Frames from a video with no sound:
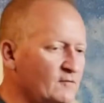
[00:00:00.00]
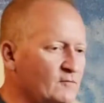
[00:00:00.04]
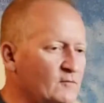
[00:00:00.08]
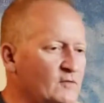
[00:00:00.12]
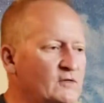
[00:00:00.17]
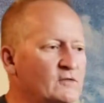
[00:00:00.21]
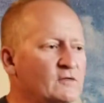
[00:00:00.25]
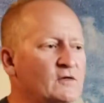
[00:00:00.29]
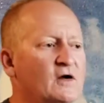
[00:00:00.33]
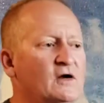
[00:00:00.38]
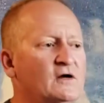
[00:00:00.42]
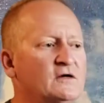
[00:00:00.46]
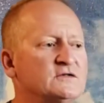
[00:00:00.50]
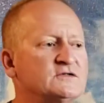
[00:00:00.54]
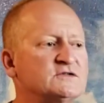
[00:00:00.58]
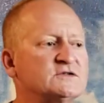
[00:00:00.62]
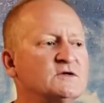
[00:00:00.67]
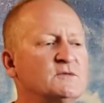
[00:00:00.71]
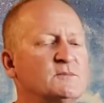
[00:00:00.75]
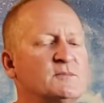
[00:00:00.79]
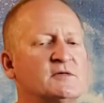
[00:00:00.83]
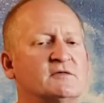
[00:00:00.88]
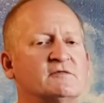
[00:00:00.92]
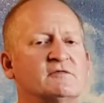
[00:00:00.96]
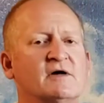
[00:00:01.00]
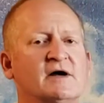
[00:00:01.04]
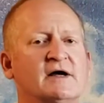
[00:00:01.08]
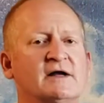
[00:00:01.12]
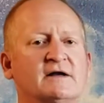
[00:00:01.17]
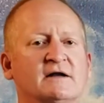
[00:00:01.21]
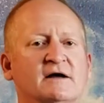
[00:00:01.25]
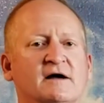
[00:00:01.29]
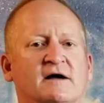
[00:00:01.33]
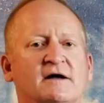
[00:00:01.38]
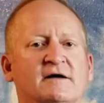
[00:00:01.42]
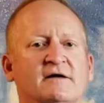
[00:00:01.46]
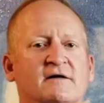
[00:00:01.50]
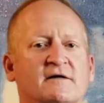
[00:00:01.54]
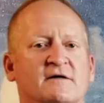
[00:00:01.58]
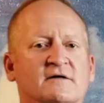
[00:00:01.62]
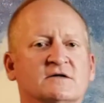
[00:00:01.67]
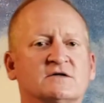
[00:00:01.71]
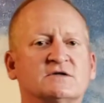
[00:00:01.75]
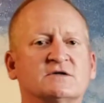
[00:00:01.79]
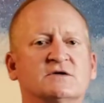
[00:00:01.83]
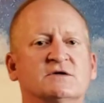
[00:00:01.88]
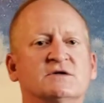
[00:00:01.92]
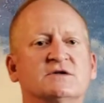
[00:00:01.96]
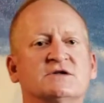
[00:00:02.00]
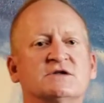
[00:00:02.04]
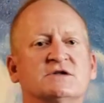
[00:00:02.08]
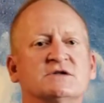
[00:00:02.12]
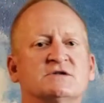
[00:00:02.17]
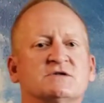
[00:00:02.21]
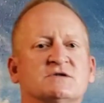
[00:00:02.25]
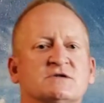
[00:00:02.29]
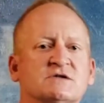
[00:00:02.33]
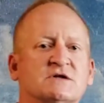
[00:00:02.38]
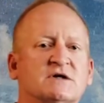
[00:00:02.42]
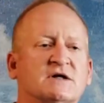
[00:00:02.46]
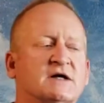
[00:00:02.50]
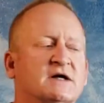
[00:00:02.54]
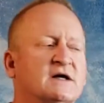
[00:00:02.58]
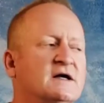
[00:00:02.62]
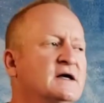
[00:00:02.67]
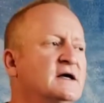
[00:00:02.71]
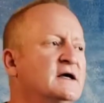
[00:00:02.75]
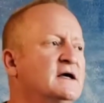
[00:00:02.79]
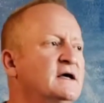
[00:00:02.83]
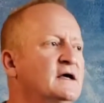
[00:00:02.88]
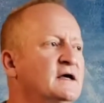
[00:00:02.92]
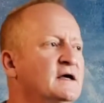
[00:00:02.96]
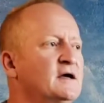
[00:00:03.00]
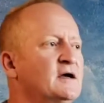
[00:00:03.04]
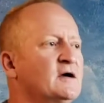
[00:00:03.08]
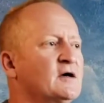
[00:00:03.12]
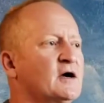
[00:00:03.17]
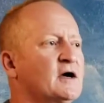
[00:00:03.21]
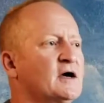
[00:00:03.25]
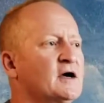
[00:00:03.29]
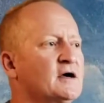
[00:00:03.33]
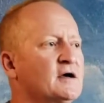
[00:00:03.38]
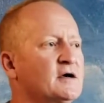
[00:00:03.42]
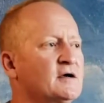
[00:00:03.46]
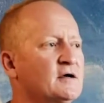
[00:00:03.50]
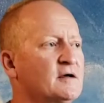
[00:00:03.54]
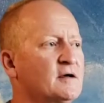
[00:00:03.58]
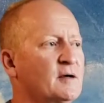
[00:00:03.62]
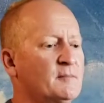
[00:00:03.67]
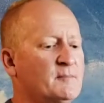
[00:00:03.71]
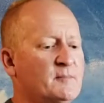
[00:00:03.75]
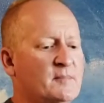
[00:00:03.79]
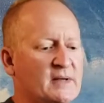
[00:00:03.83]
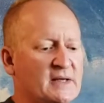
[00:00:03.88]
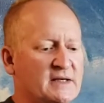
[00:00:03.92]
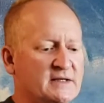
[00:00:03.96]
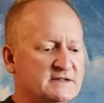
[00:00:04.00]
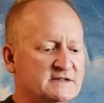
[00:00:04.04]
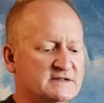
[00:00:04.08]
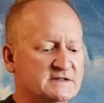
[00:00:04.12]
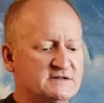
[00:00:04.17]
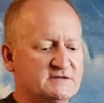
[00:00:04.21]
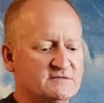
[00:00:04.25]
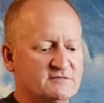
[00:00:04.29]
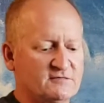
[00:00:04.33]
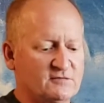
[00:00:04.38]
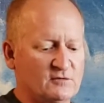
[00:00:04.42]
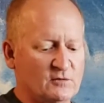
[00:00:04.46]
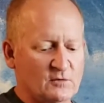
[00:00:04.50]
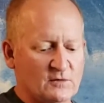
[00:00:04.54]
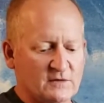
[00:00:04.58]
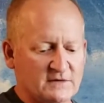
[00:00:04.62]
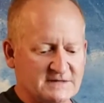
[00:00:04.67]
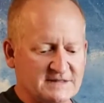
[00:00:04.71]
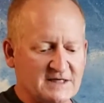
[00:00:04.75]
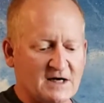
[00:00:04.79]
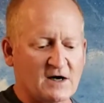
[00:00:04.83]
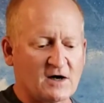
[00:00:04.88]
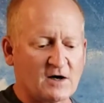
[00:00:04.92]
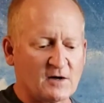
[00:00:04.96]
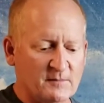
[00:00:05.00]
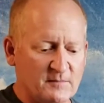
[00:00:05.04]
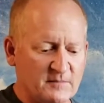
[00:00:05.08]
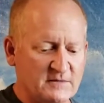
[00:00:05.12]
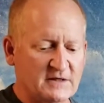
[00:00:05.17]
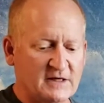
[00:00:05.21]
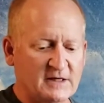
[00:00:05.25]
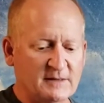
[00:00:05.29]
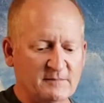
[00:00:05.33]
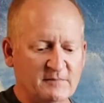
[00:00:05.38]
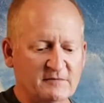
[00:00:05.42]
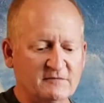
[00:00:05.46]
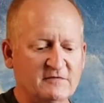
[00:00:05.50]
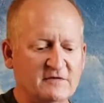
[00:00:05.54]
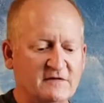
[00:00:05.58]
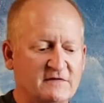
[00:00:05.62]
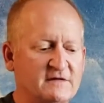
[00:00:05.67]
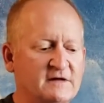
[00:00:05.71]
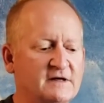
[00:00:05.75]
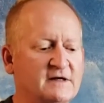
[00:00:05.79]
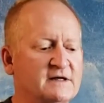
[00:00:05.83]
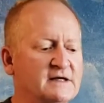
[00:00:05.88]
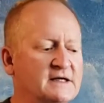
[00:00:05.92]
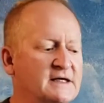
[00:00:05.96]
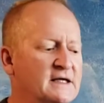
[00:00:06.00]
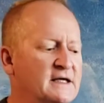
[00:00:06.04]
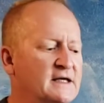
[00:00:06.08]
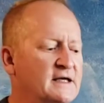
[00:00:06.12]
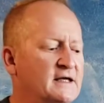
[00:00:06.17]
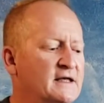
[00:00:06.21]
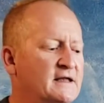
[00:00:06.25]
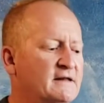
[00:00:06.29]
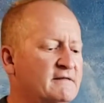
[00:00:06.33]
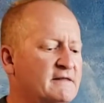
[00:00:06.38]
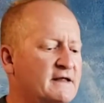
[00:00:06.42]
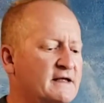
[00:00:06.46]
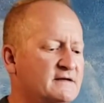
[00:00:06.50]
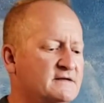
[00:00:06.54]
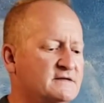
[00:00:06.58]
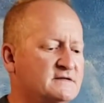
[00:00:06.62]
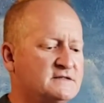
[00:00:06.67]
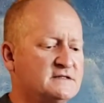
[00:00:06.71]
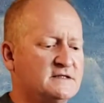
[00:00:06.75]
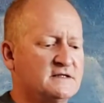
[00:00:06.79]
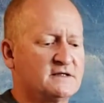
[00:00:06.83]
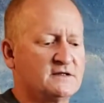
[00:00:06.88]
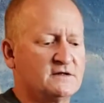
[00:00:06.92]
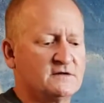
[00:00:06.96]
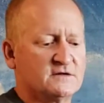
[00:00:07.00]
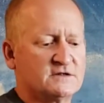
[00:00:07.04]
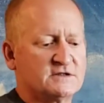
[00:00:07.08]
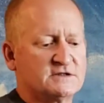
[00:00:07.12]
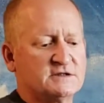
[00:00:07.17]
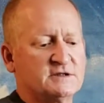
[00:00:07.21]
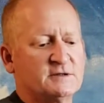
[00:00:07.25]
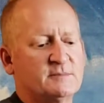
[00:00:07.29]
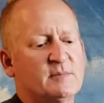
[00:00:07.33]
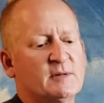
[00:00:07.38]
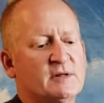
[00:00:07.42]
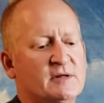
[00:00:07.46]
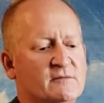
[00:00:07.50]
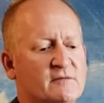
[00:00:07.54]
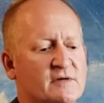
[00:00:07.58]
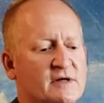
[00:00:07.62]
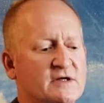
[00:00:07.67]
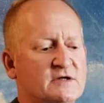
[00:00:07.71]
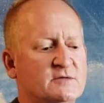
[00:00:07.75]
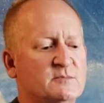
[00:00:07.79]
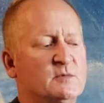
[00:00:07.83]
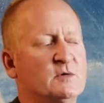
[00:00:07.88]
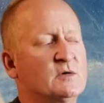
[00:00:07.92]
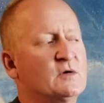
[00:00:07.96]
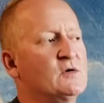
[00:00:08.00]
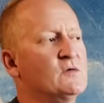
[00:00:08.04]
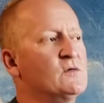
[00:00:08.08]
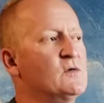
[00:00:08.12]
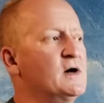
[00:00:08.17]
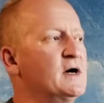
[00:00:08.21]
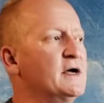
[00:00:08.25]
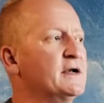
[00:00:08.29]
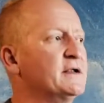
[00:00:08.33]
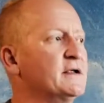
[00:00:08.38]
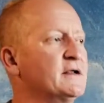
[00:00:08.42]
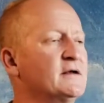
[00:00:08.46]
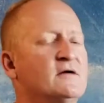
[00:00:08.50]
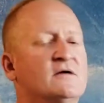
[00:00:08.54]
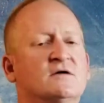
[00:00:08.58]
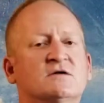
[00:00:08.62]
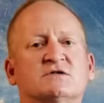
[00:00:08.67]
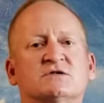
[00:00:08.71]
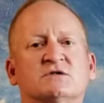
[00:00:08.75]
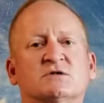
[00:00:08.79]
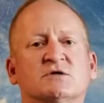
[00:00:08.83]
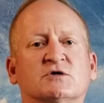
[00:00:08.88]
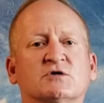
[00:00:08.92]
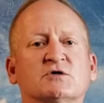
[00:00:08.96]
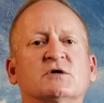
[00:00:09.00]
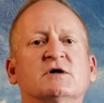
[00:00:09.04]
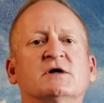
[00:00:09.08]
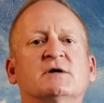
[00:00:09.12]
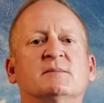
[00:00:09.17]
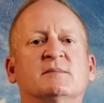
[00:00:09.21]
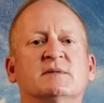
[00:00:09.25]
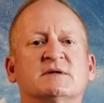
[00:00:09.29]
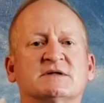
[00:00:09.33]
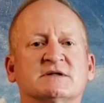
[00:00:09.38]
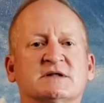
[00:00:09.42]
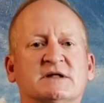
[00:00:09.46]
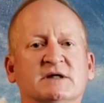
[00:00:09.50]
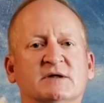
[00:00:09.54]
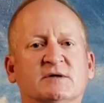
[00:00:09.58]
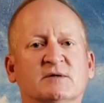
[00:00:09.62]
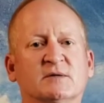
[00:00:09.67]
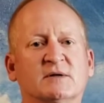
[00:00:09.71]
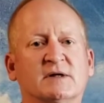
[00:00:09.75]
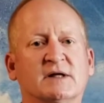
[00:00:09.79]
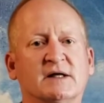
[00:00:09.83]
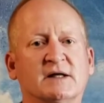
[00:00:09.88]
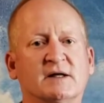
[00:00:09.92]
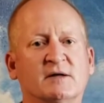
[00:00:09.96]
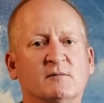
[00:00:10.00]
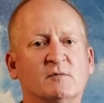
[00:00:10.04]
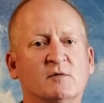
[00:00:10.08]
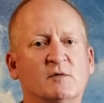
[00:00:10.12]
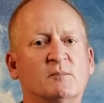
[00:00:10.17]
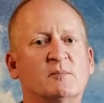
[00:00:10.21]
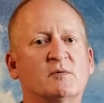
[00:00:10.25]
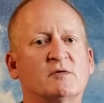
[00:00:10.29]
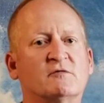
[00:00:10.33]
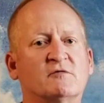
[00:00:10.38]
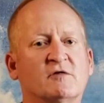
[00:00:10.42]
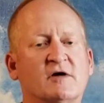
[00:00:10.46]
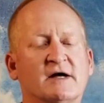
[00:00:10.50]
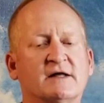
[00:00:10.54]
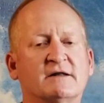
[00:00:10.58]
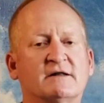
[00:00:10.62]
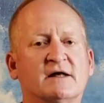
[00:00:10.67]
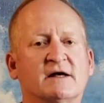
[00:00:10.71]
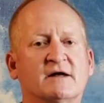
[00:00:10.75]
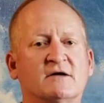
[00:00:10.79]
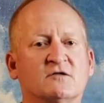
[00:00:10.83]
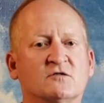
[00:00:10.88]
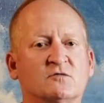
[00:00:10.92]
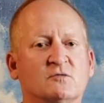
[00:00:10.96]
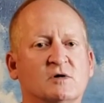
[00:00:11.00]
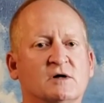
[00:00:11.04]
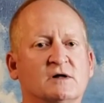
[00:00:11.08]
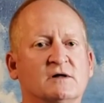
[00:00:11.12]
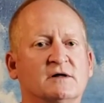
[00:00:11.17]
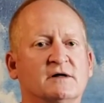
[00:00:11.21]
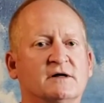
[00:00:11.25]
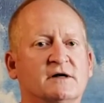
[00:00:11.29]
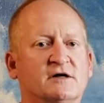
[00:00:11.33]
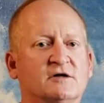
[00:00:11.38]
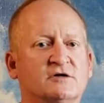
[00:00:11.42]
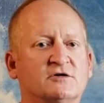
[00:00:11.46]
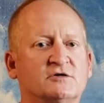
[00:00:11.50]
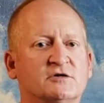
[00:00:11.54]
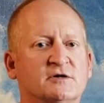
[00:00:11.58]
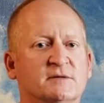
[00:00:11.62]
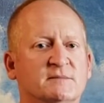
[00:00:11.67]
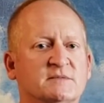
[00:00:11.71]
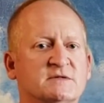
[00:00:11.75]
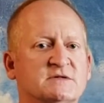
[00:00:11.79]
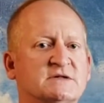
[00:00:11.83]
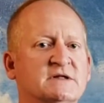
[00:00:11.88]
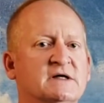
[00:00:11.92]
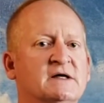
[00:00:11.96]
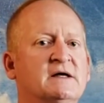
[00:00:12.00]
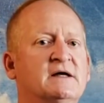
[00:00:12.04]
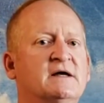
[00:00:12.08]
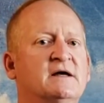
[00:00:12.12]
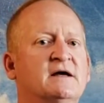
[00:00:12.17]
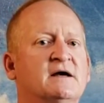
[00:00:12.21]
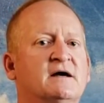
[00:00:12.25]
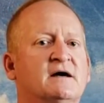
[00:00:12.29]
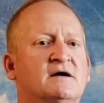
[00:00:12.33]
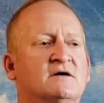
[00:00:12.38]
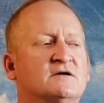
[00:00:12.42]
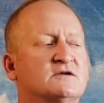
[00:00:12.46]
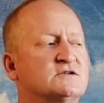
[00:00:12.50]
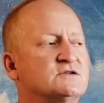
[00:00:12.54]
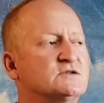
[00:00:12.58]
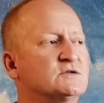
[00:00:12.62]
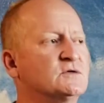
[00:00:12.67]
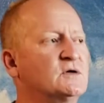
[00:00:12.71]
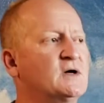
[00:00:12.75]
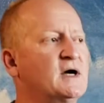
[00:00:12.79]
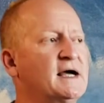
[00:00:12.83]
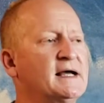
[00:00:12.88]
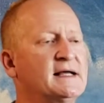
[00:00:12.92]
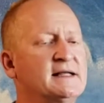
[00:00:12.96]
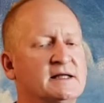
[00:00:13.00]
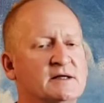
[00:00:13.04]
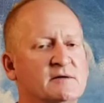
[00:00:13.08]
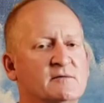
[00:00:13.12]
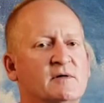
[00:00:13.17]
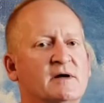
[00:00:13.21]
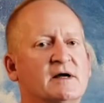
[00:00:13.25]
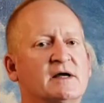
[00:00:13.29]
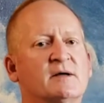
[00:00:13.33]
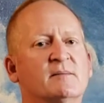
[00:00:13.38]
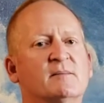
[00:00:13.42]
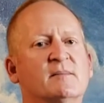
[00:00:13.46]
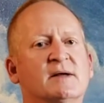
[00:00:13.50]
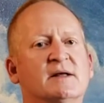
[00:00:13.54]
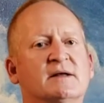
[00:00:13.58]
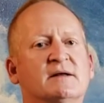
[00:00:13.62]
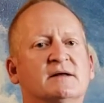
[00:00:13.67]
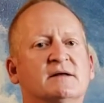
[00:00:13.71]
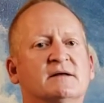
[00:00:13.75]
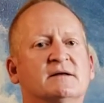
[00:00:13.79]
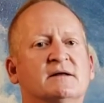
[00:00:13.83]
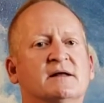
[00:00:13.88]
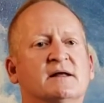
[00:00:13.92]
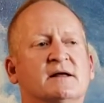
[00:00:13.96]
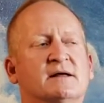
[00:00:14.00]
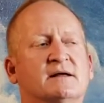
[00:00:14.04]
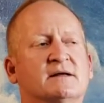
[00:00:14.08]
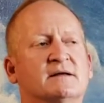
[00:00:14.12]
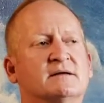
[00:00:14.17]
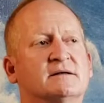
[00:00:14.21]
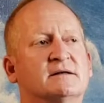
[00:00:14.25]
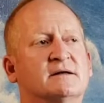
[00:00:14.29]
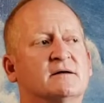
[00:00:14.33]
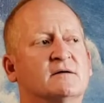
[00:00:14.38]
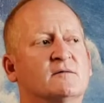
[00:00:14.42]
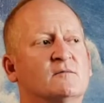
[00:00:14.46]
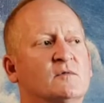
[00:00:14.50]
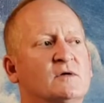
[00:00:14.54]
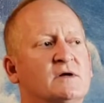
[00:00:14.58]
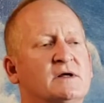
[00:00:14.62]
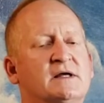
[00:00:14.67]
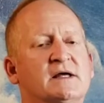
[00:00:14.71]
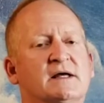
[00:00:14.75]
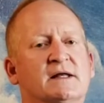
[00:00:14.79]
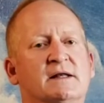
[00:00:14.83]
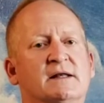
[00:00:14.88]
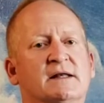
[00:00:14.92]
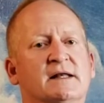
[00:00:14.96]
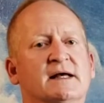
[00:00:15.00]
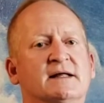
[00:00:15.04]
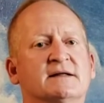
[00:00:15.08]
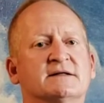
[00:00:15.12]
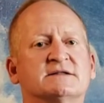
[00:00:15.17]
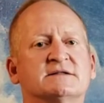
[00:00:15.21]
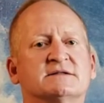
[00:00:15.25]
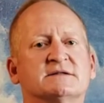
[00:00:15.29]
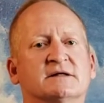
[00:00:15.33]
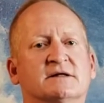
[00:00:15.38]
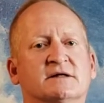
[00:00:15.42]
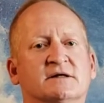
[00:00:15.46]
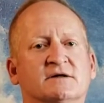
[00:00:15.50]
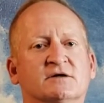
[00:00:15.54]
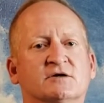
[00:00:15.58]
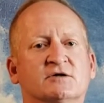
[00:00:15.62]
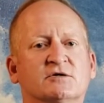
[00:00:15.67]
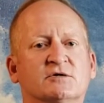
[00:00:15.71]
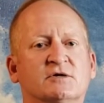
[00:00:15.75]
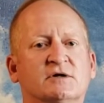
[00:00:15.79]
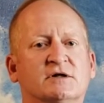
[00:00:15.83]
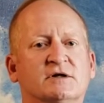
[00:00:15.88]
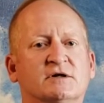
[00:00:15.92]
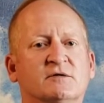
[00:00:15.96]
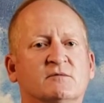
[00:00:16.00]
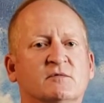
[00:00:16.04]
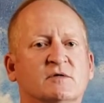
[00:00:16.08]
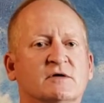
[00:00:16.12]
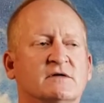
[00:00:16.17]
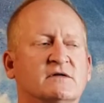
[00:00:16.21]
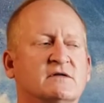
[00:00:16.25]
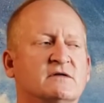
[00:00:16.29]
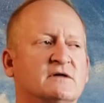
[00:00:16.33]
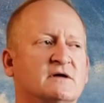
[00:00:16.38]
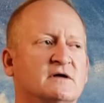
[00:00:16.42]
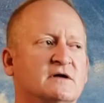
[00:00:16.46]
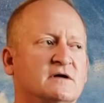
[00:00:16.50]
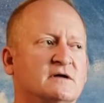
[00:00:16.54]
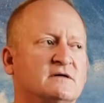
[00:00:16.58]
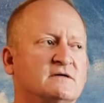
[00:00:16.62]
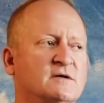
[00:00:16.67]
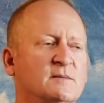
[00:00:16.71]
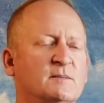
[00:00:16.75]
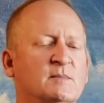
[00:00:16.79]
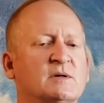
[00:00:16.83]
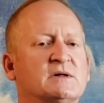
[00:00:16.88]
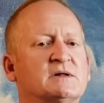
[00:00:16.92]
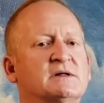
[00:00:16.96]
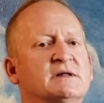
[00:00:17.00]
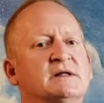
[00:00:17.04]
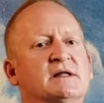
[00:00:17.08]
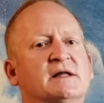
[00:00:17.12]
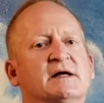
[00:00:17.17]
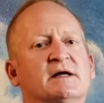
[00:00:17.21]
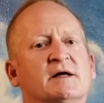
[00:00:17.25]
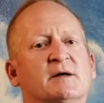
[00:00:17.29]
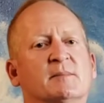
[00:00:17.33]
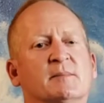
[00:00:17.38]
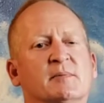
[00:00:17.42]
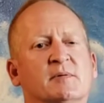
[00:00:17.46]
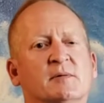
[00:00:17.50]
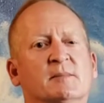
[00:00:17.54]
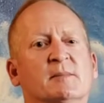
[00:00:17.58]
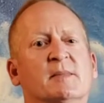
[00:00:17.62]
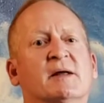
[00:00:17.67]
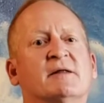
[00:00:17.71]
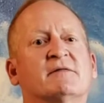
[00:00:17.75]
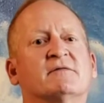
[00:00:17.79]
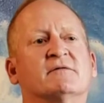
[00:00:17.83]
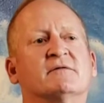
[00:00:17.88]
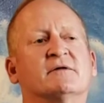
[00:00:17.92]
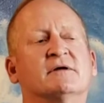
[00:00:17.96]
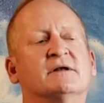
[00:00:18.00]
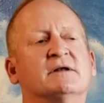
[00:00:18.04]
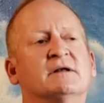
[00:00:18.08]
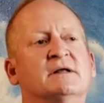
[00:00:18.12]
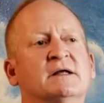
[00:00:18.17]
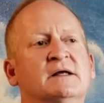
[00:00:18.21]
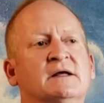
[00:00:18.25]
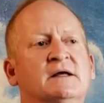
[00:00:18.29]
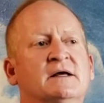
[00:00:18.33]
We'll also provide on our excursions a base floor tarp type of a thing that your sleeping arrangement will go on, and also treated mosquito netting. We'll provide that as well on our trips. Also highly recommended, and we get nets that are treated with typically like a permethrin.